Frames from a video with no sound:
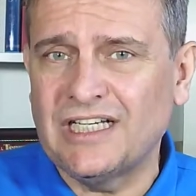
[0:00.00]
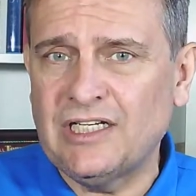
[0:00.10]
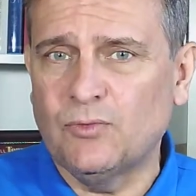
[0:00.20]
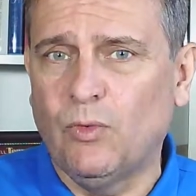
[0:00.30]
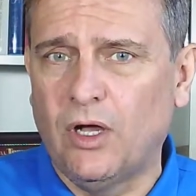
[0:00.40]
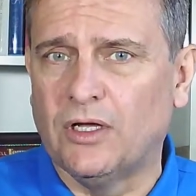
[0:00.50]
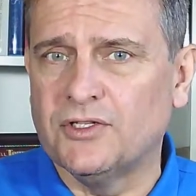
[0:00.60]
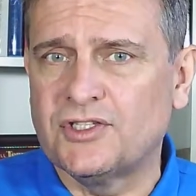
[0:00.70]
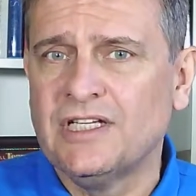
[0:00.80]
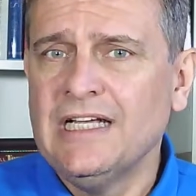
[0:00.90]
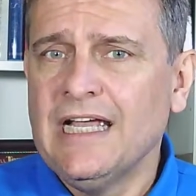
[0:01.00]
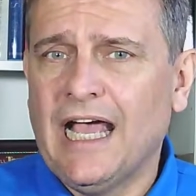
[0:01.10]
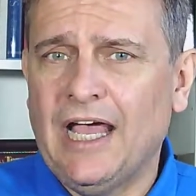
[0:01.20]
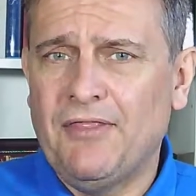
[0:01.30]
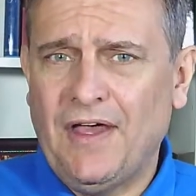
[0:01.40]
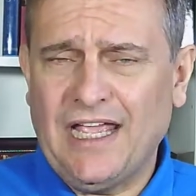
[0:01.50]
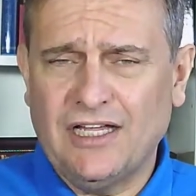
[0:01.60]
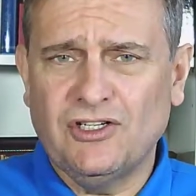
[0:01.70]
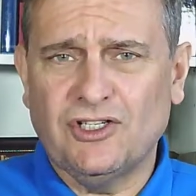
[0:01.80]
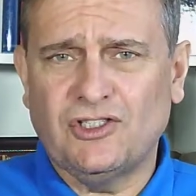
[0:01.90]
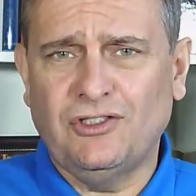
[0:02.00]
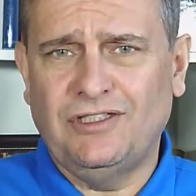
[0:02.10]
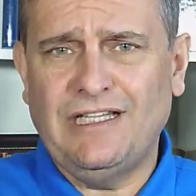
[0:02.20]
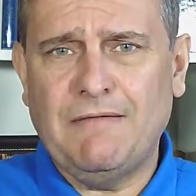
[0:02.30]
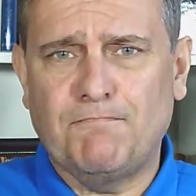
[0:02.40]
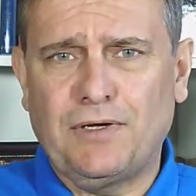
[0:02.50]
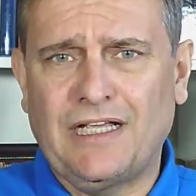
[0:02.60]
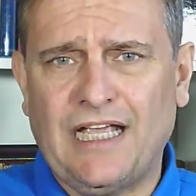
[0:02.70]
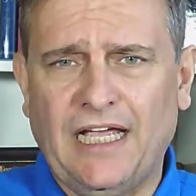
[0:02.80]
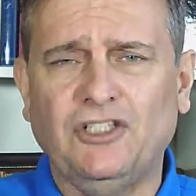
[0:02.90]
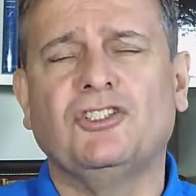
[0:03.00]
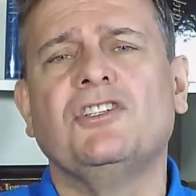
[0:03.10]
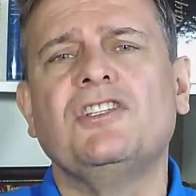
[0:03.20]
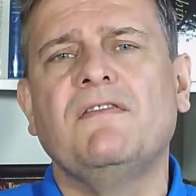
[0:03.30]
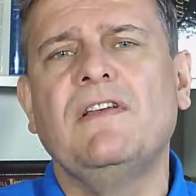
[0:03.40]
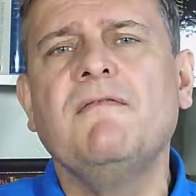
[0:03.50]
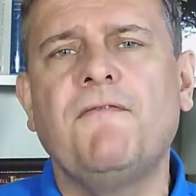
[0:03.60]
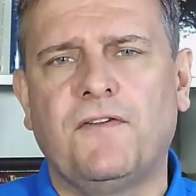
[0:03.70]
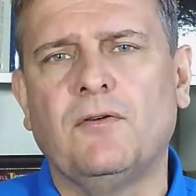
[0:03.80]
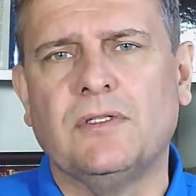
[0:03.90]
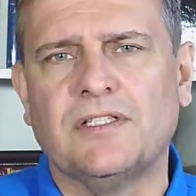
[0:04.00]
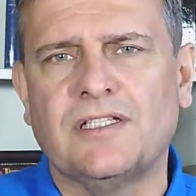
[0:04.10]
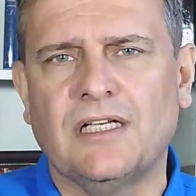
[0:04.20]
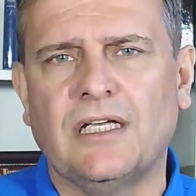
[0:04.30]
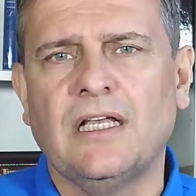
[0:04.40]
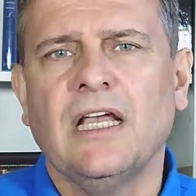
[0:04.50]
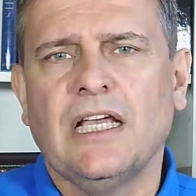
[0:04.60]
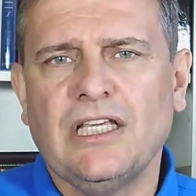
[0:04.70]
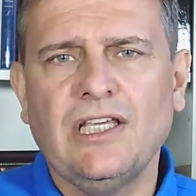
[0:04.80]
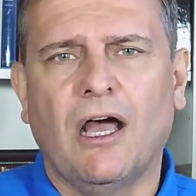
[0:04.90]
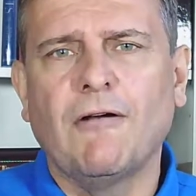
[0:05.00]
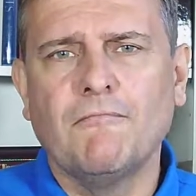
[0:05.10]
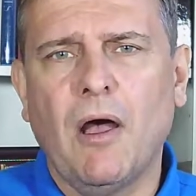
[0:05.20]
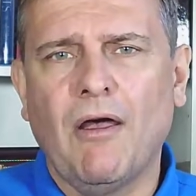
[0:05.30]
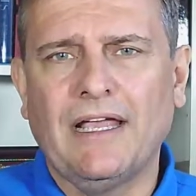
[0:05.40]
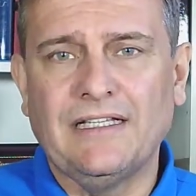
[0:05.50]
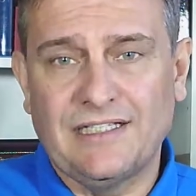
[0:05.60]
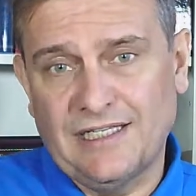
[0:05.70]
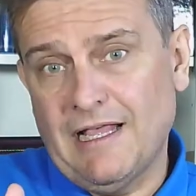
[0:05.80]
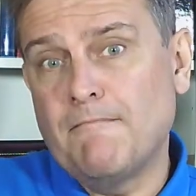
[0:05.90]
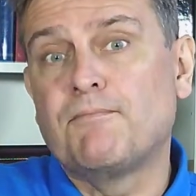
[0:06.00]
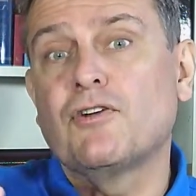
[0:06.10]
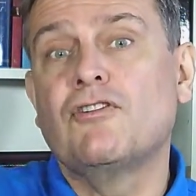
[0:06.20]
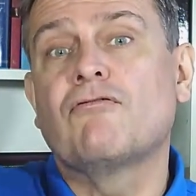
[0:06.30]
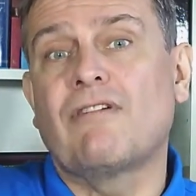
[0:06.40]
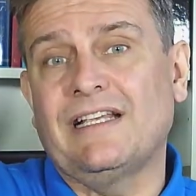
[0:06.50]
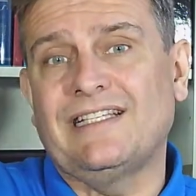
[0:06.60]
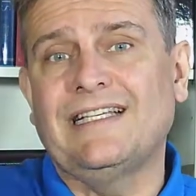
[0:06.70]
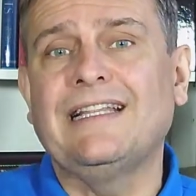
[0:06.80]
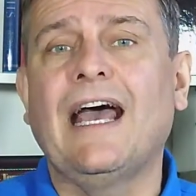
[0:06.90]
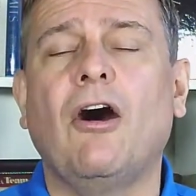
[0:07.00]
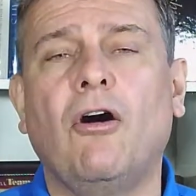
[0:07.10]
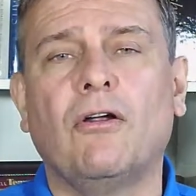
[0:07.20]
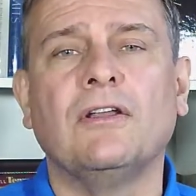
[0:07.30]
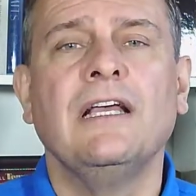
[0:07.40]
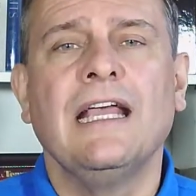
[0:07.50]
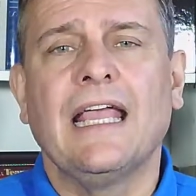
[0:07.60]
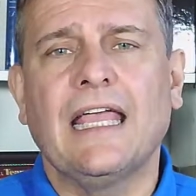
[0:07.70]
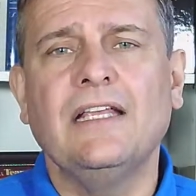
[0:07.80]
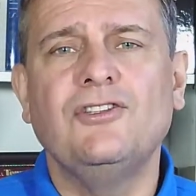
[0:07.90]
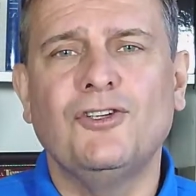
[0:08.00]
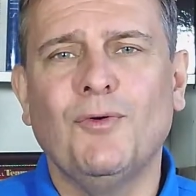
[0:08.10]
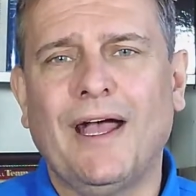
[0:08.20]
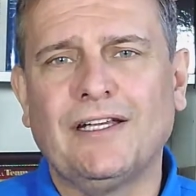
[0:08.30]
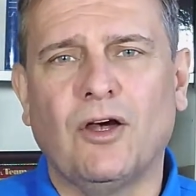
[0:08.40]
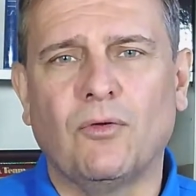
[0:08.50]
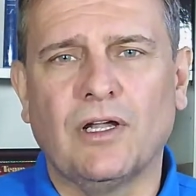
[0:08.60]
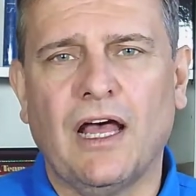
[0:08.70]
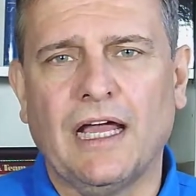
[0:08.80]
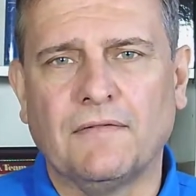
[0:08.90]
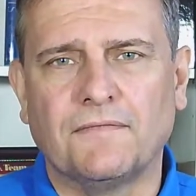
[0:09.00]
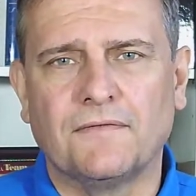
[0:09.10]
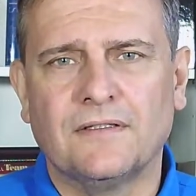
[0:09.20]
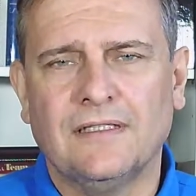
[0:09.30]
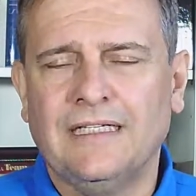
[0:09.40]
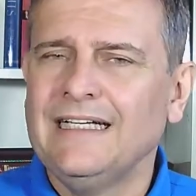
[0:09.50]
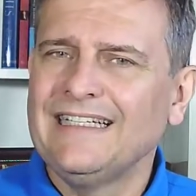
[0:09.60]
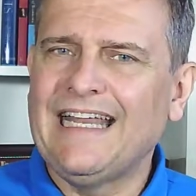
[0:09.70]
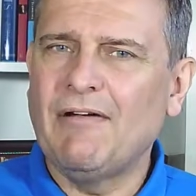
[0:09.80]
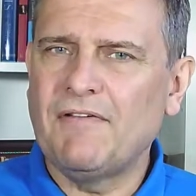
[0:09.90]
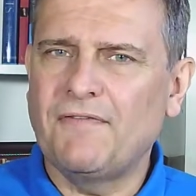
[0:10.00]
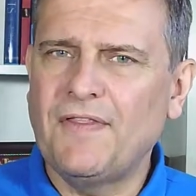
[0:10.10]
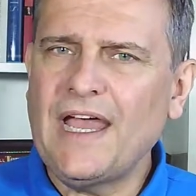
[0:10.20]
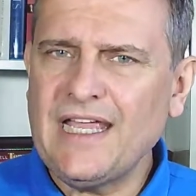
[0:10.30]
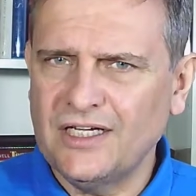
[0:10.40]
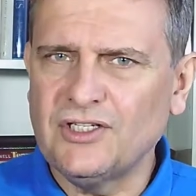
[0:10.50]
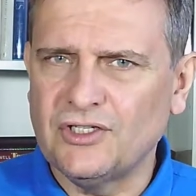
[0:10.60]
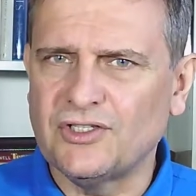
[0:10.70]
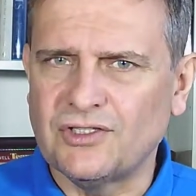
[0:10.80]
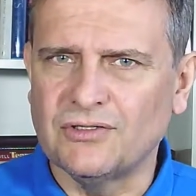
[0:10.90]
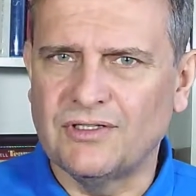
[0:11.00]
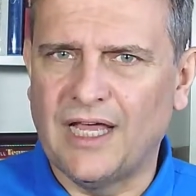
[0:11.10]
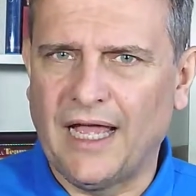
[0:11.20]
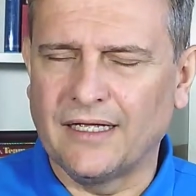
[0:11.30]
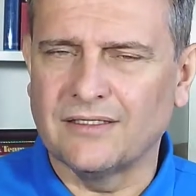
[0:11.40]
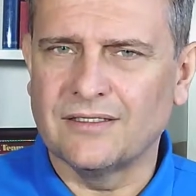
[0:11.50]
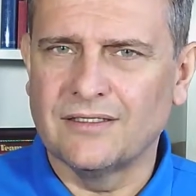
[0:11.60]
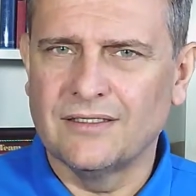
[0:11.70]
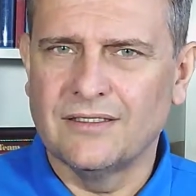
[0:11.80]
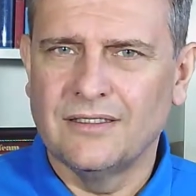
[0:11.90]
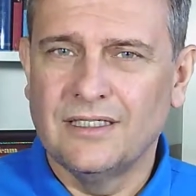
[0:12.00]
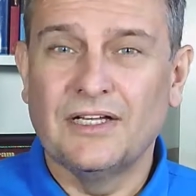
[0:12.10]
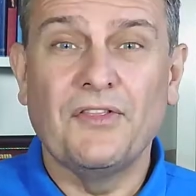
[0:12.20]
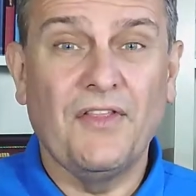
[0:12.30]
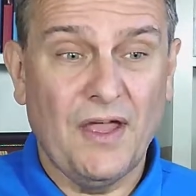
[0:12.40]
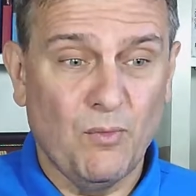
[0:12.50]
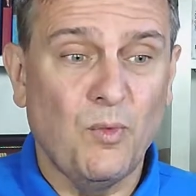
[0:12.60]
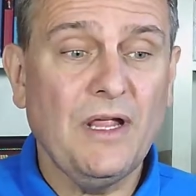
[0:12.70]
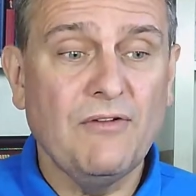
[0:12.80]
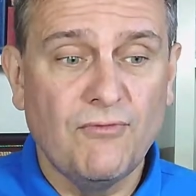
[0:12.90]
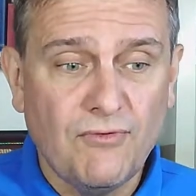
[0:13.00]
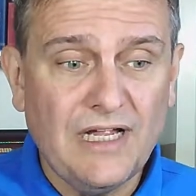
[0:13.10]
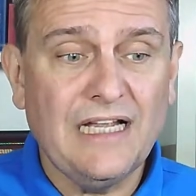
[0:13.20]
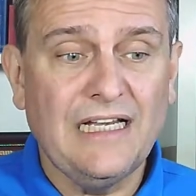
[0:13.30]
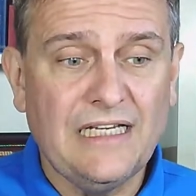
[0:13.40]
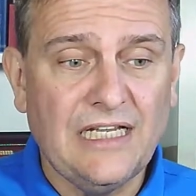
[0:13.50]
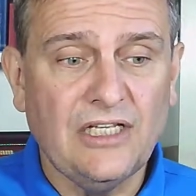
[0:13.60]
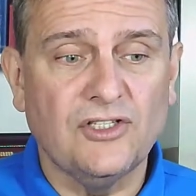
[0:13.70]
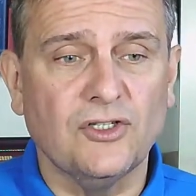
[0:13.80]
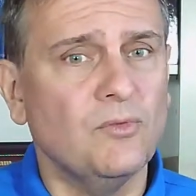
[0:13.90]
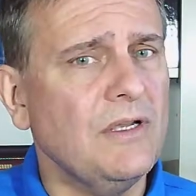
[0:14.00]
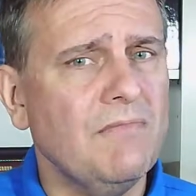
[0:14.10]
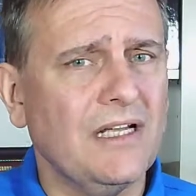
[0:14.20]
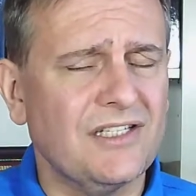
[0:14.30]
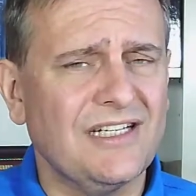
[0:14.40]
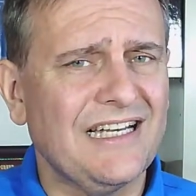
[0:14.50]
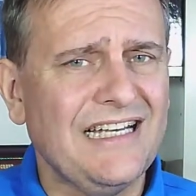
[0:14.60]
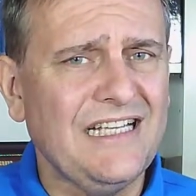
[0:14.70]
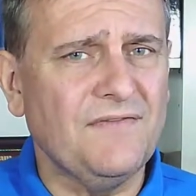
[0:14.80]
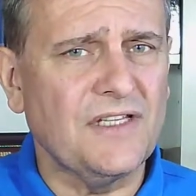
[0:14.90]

it was. They understood the implications of influencing young minds and then progressing that on into adult life. Now, if they understood that, then we really need to. We mustn't leave